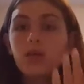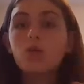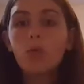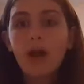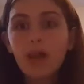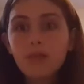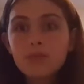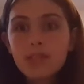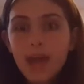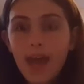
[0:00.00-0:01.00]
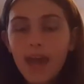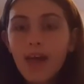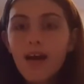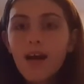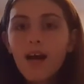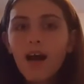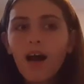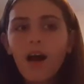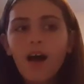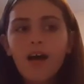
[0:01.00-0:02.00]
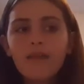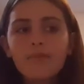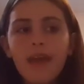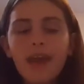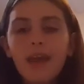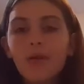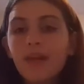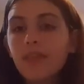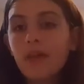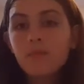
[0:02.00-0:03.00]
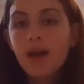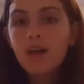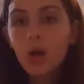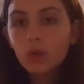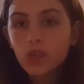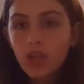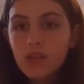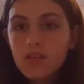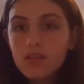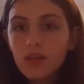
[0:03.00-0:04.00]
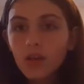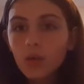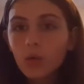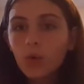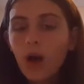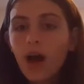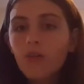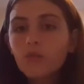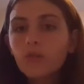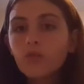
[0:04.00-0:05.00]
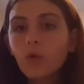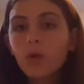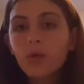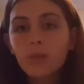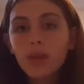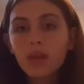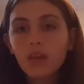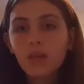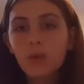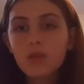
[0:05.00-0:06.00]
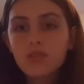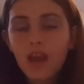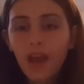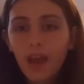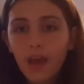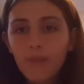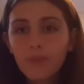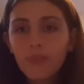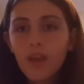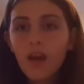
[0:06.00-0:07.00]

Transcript: be who I am today. And I want to thank my coaches who have formed me into the person I am.